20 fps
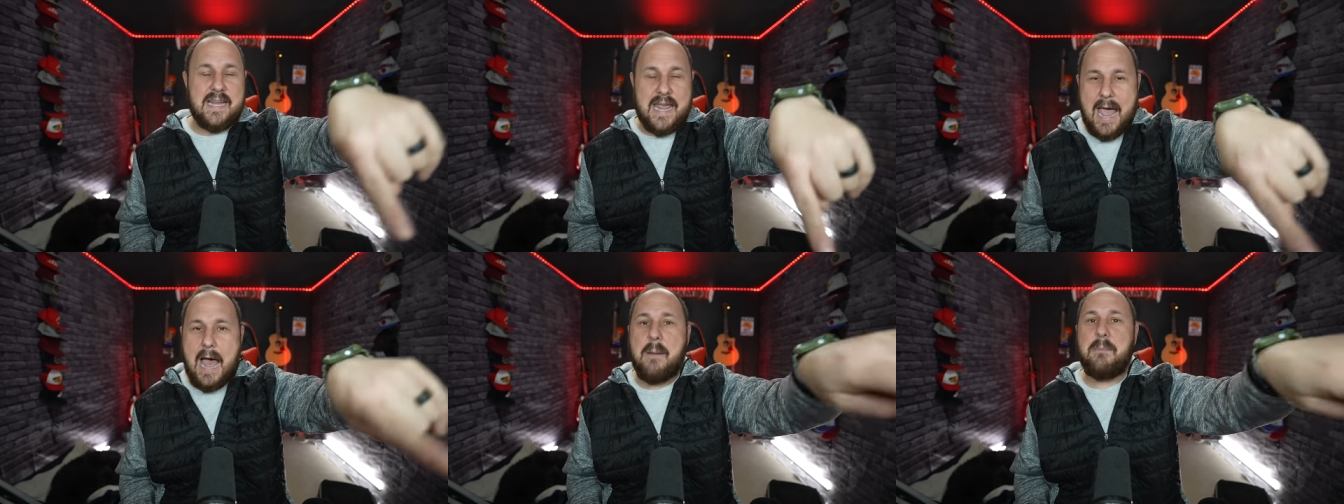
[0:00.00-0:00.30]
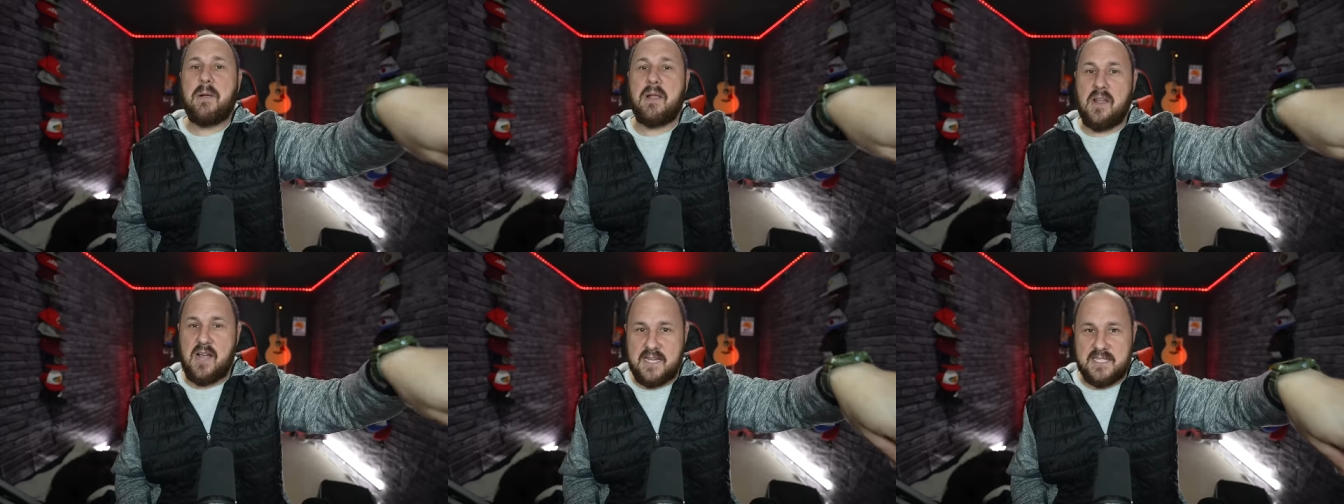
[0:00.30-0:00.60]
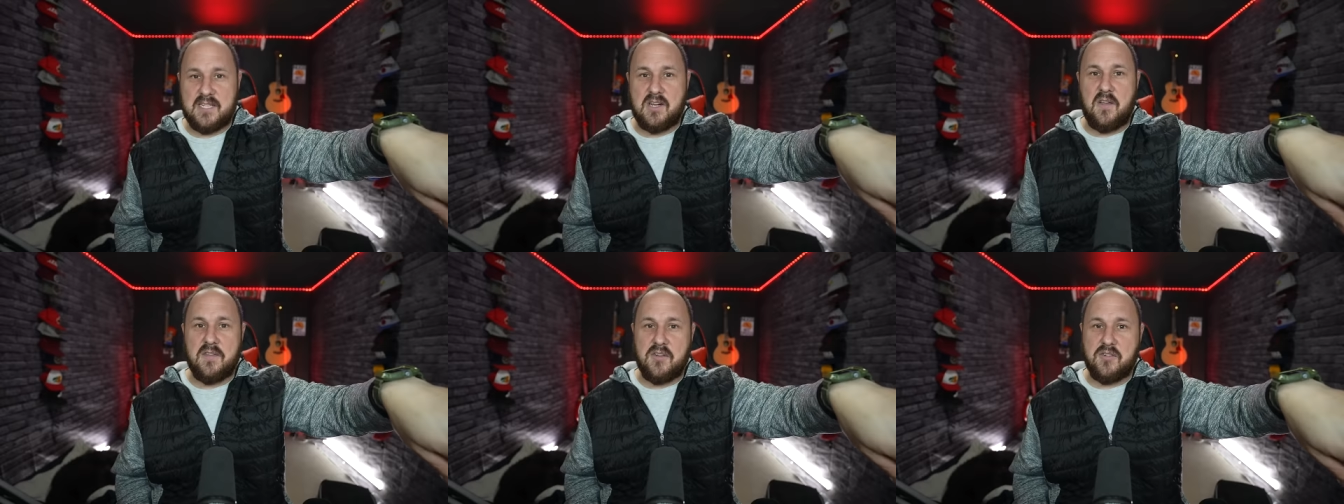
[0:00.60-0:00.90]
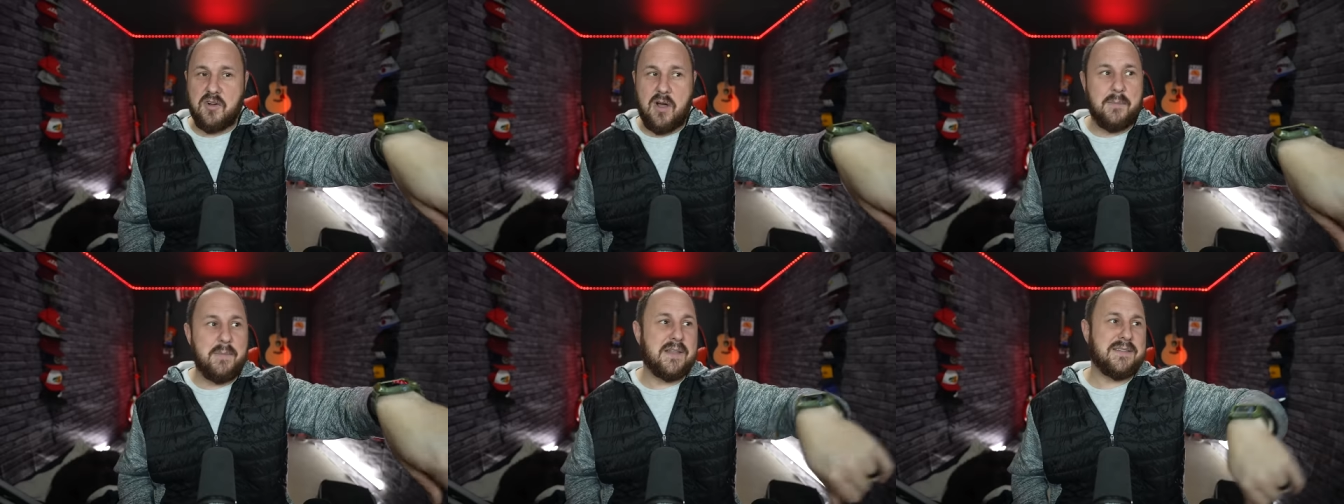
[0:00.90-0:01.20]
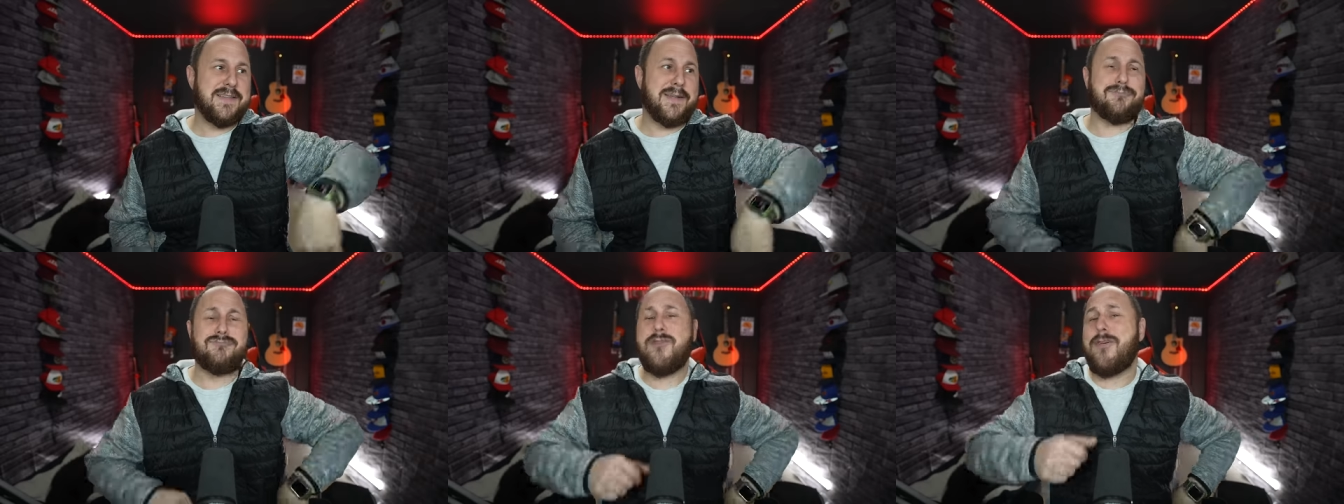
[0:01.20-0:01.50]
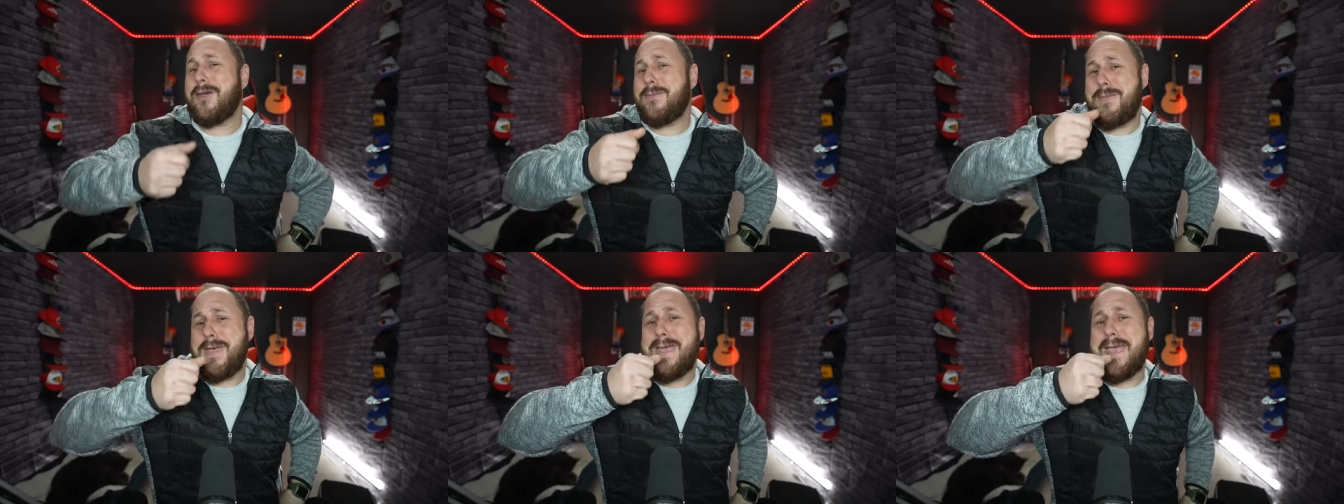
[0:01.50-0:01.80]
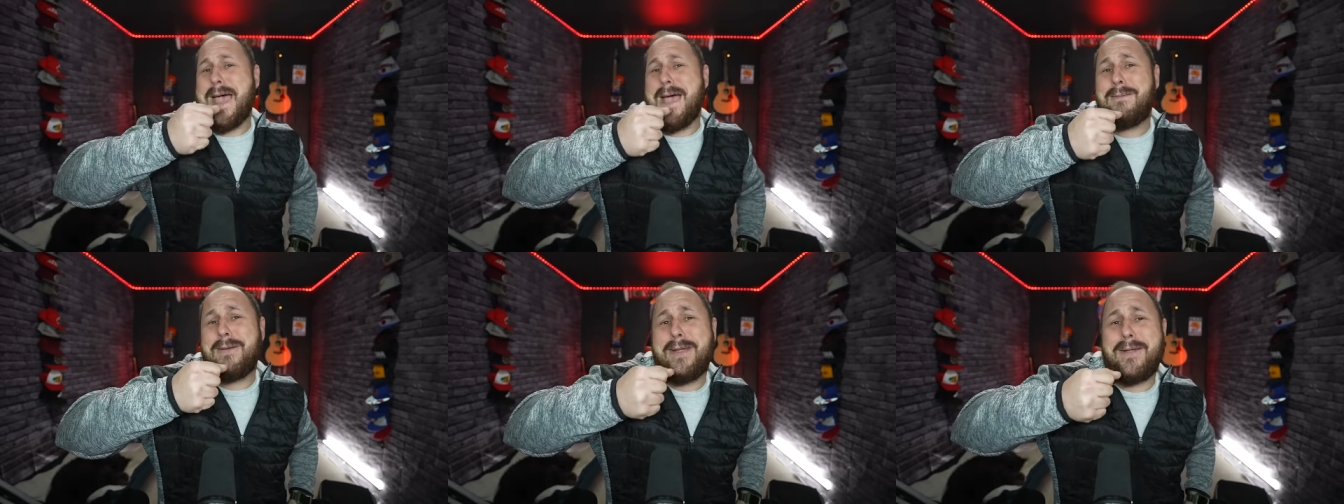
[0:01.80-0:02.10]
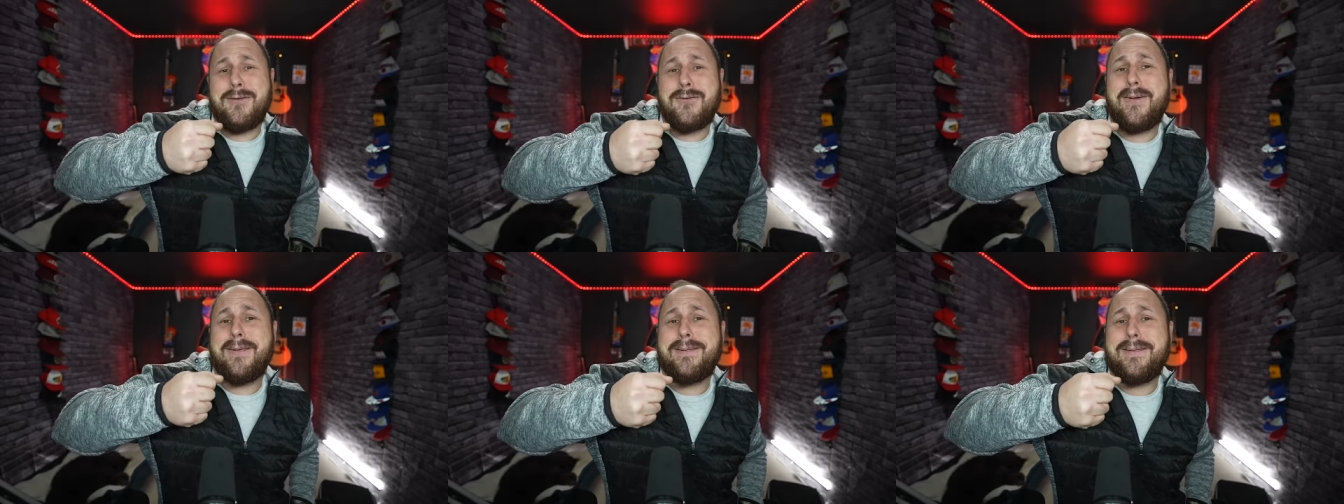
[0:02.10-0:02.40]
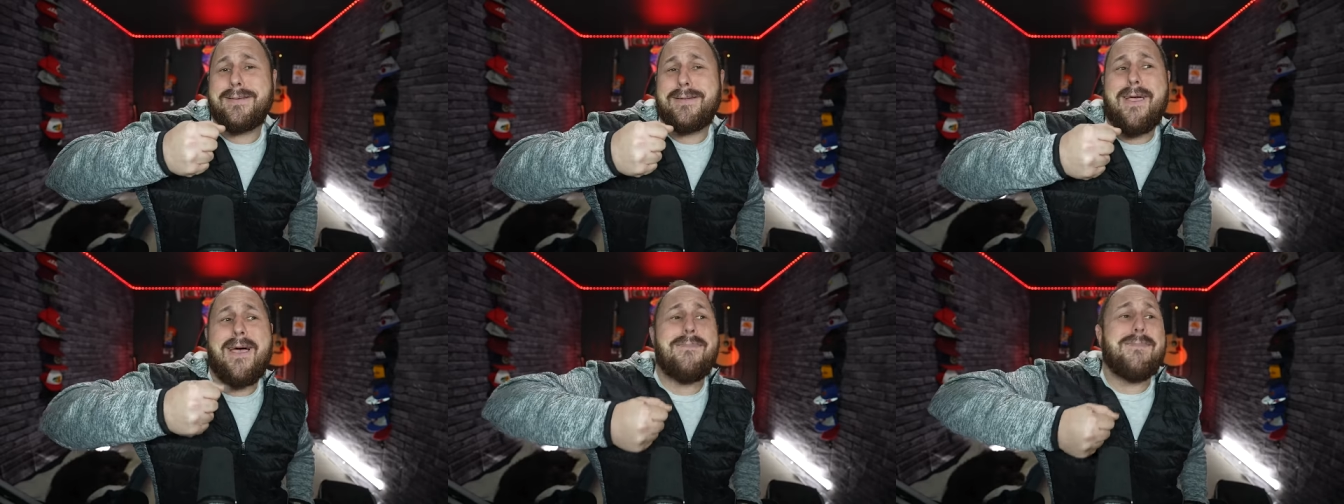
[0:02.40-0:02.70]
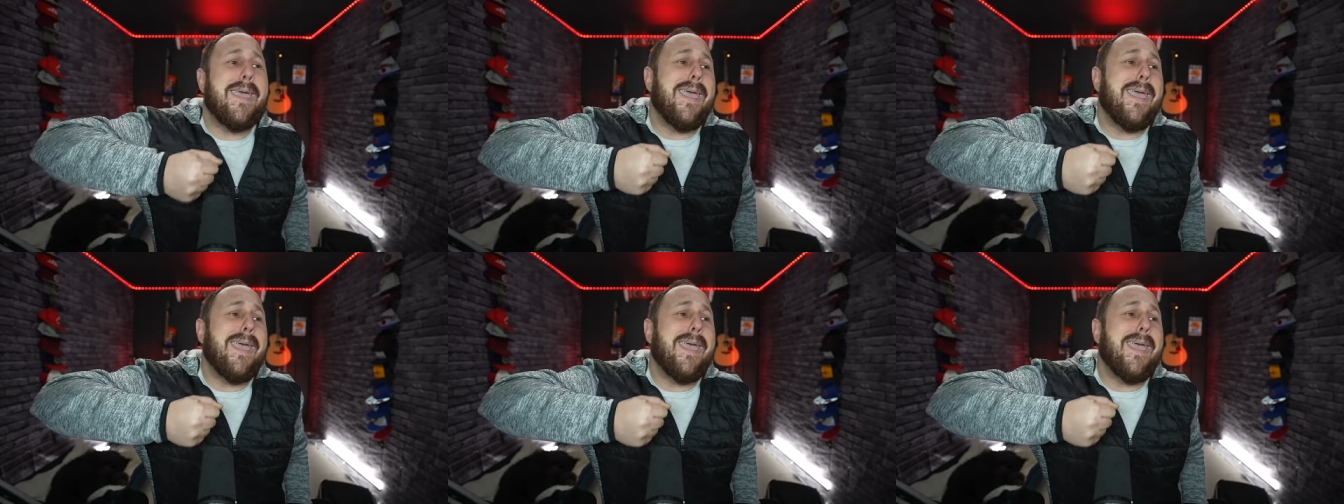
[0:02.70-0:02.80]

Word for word: capitalizing on the drama and is like, look at me, I'm gonna drink this cup.